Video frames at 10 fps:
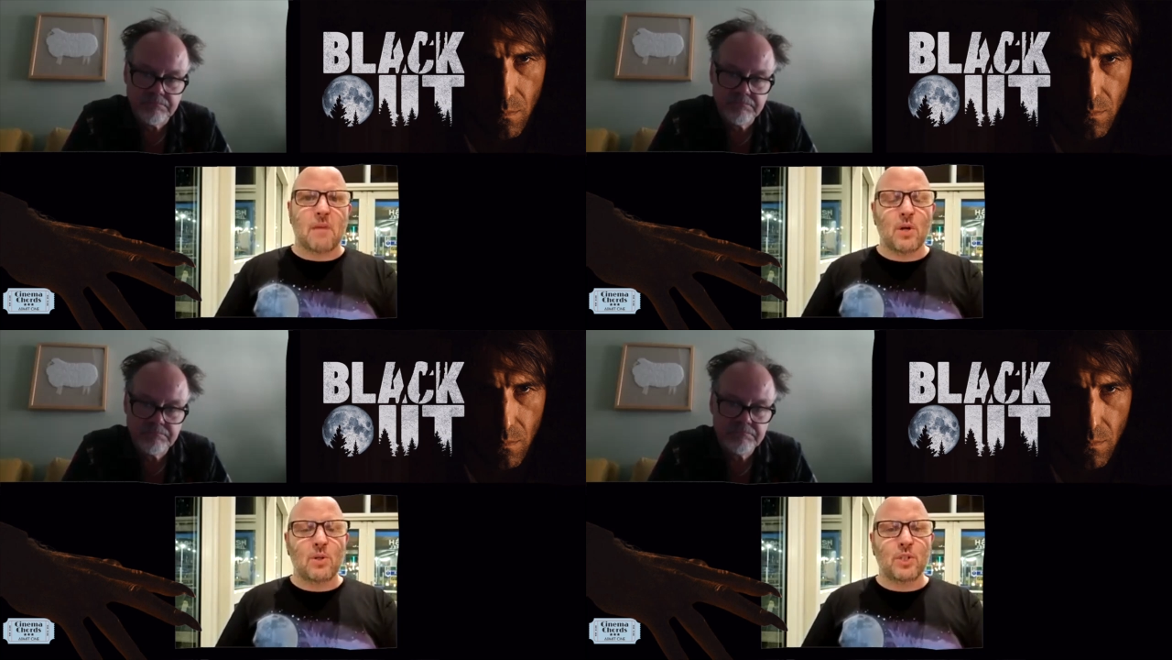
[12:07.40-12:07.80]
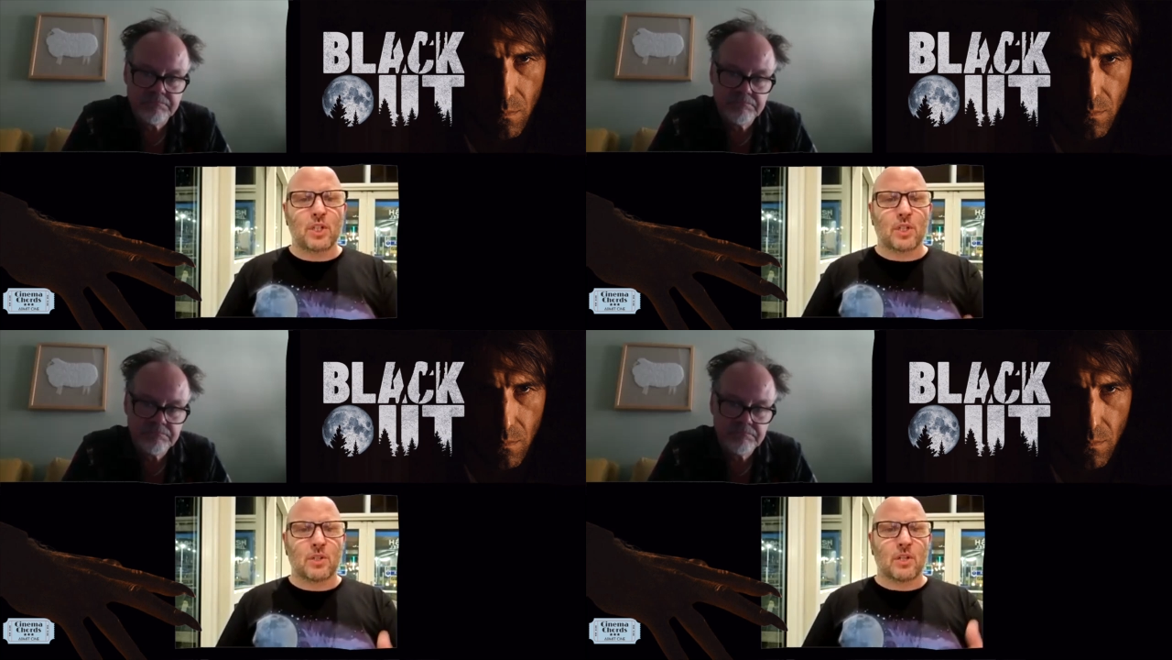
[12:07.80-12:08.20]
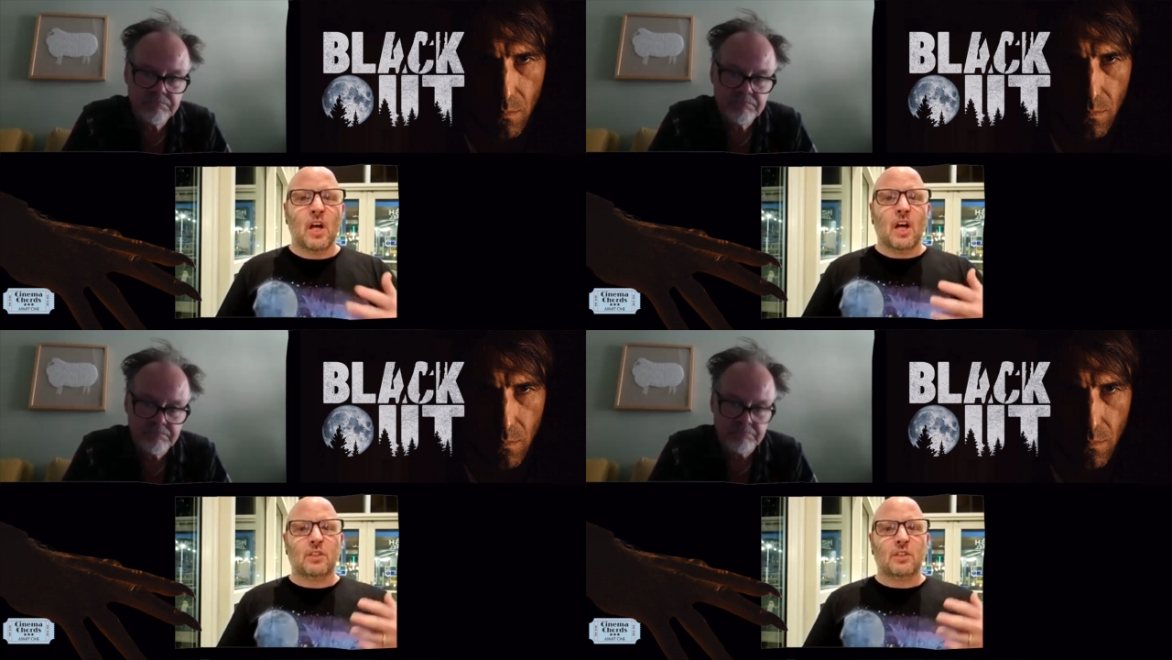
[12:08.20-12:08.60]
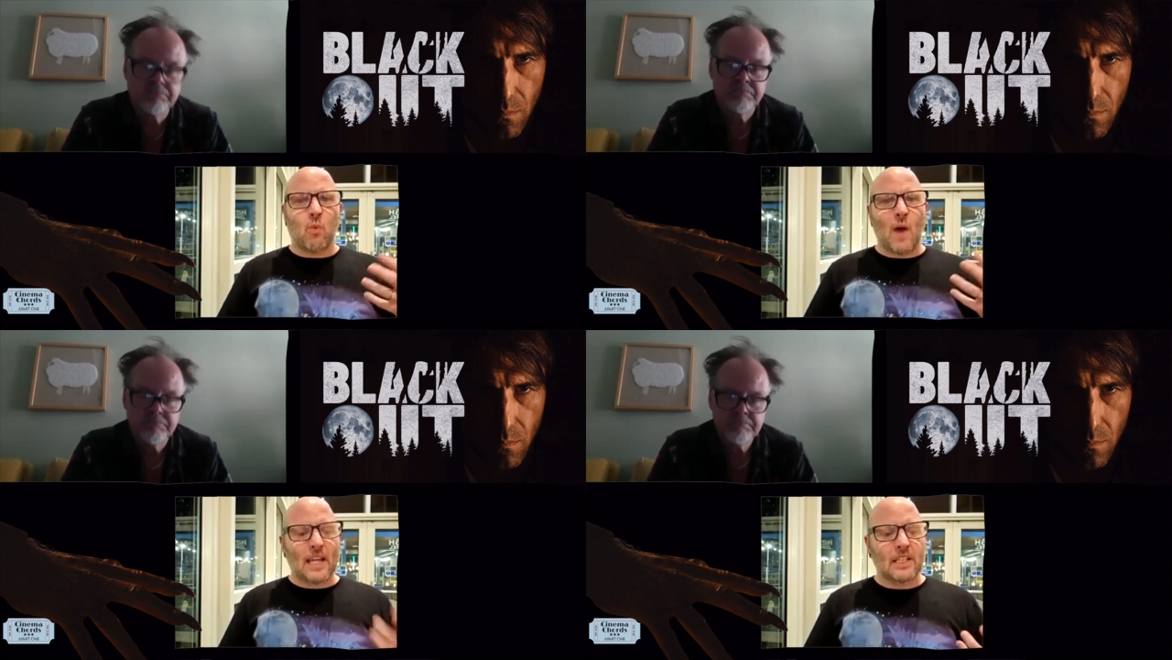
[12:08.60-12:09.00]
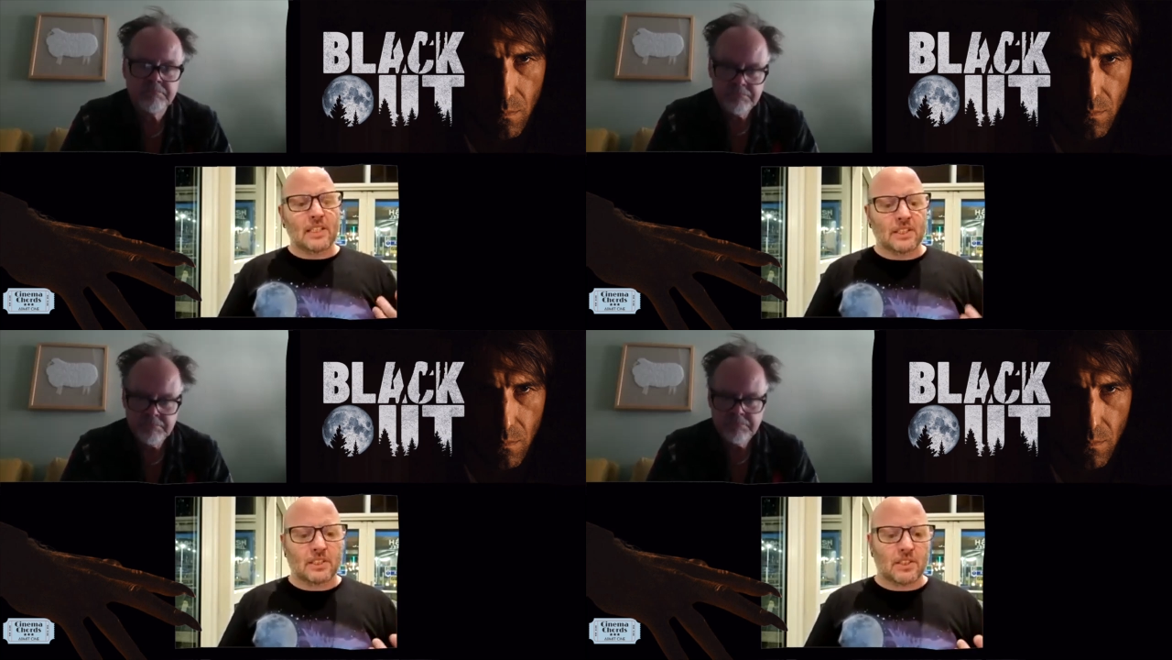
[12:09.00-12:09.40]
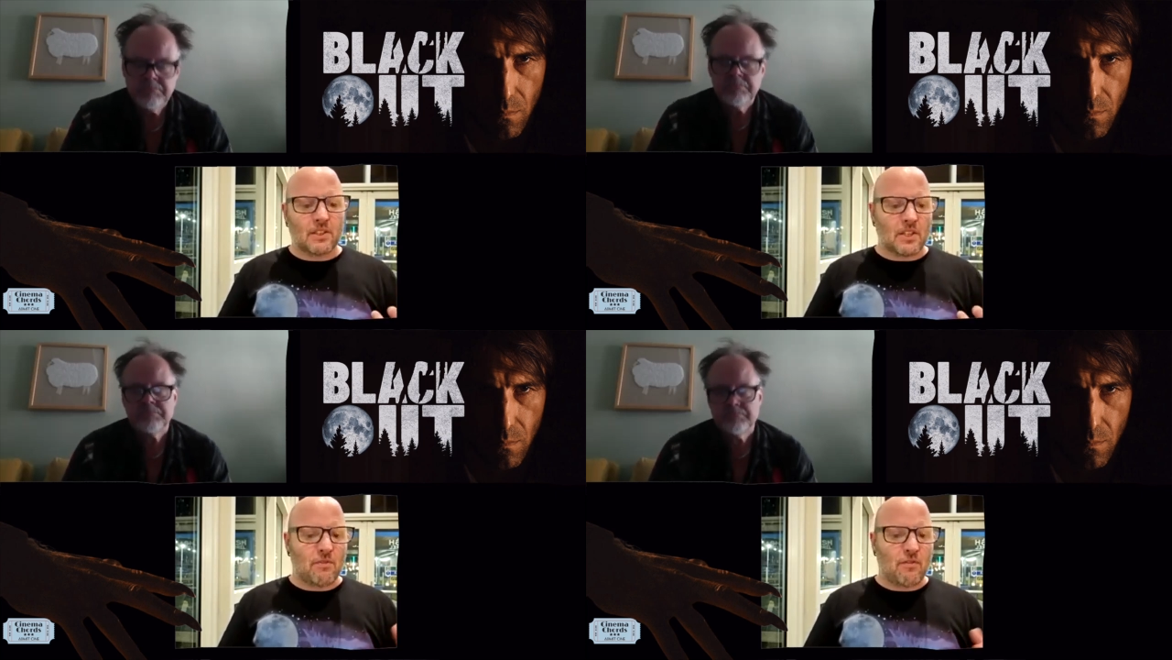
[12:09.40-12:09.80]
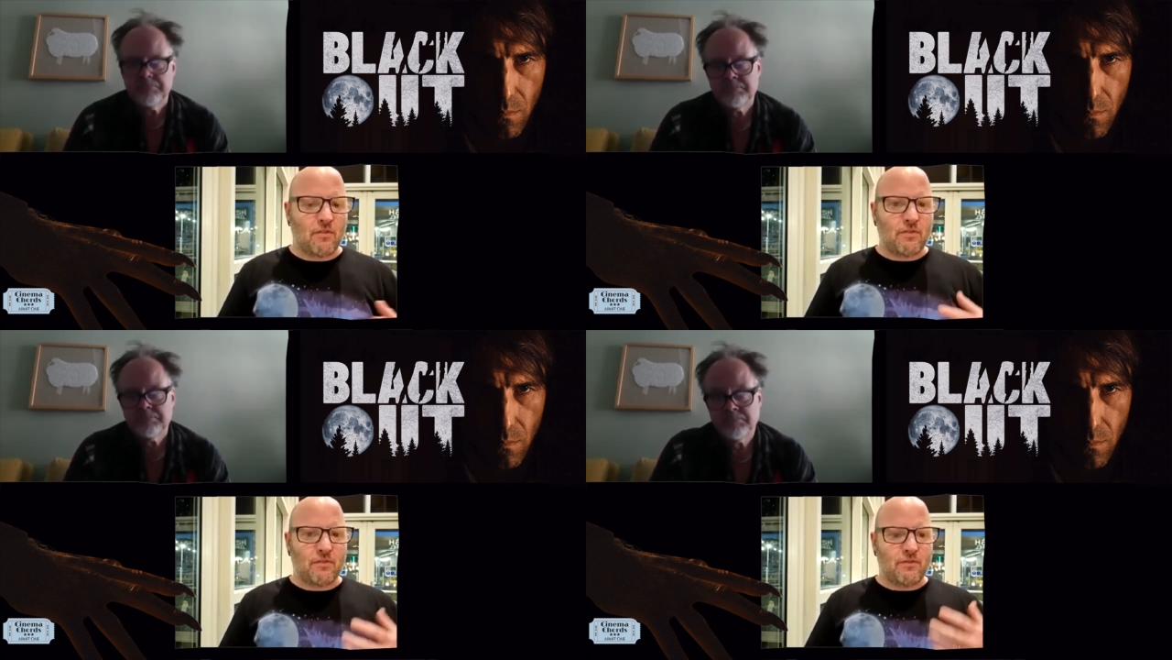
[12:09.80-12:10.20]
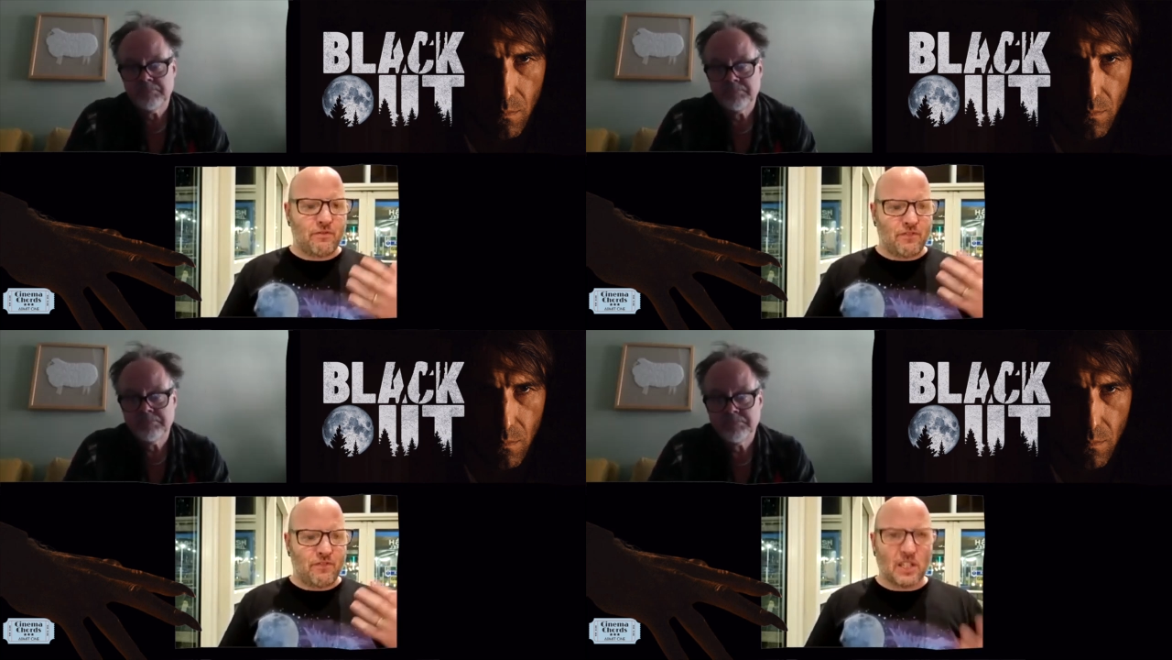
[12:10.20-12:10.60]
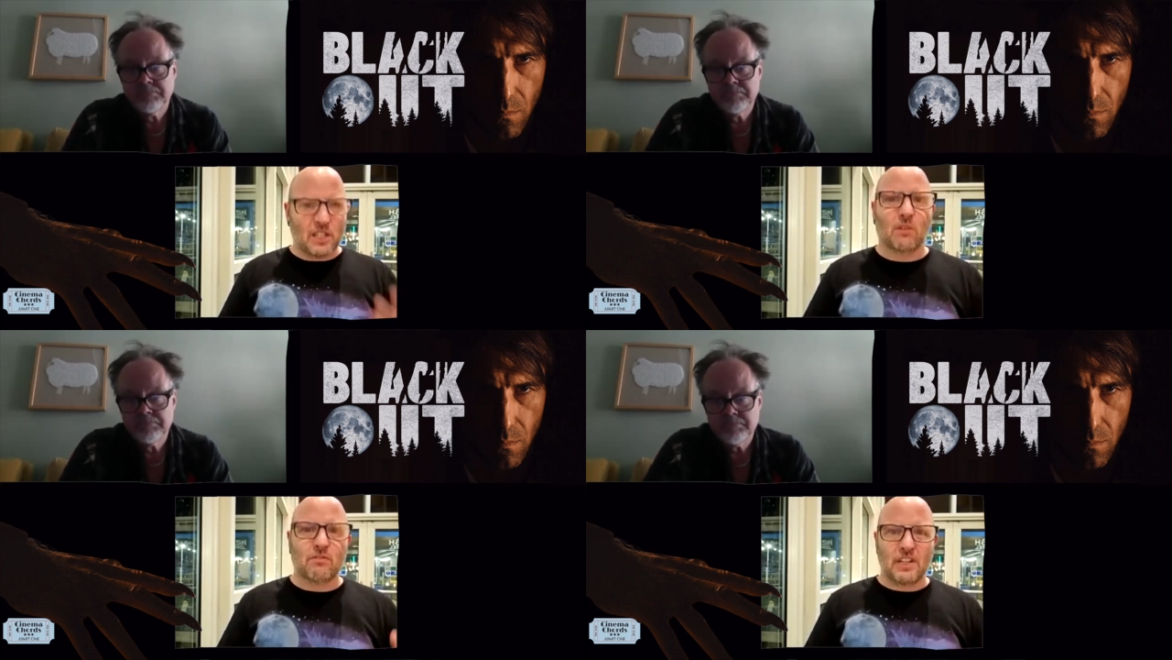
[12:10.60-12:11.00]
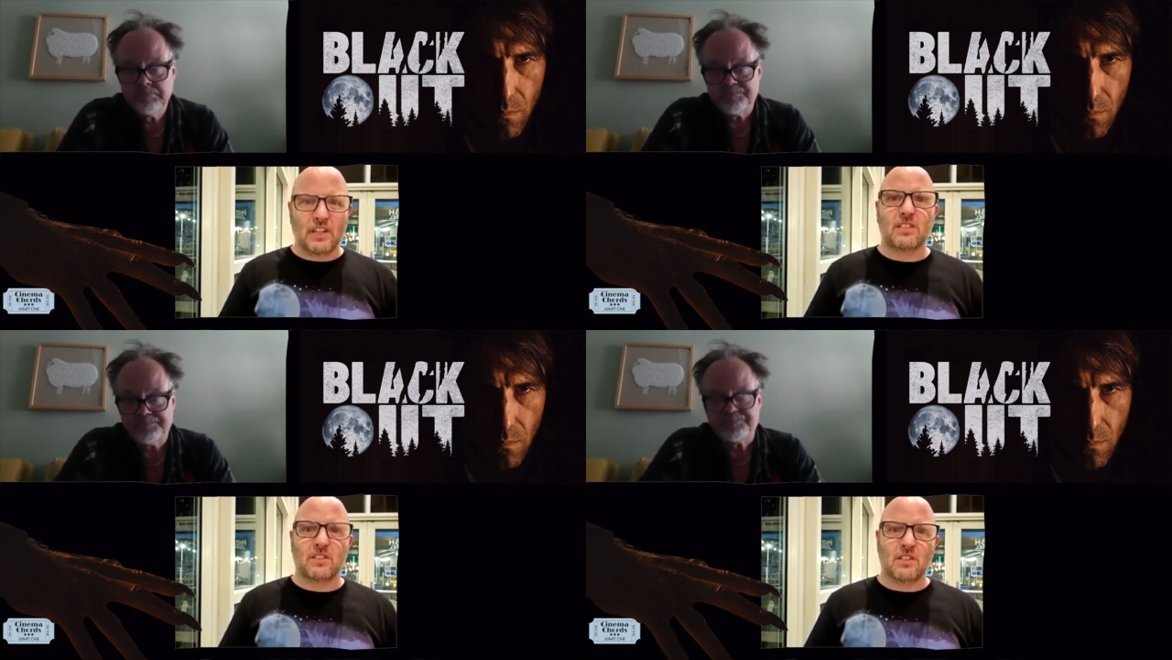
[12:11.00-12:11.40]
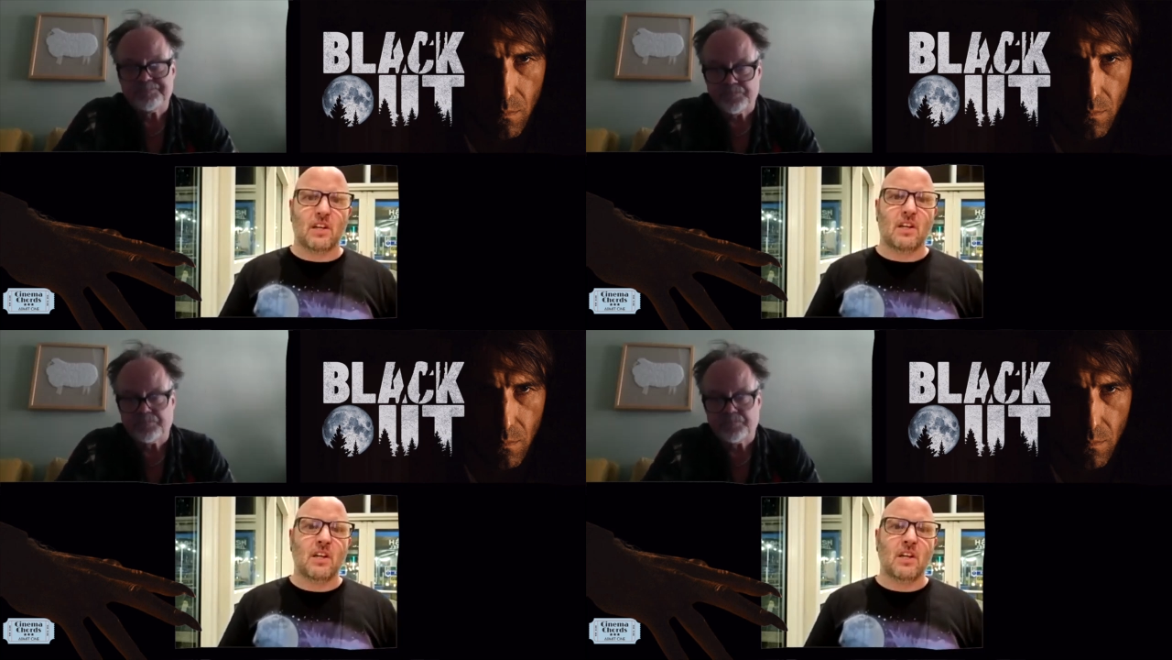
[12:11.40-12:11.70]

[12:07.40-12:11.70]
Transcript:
Speaker 1: emotion, as well as the physical feats that,